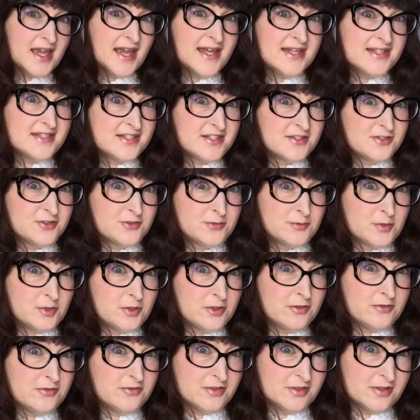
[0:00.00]
and see you
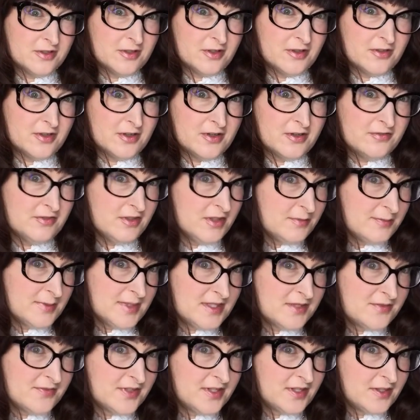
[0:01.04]
tomorrow for another
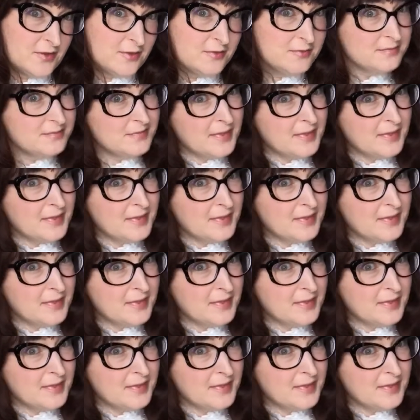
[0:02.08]
Vlogmas video.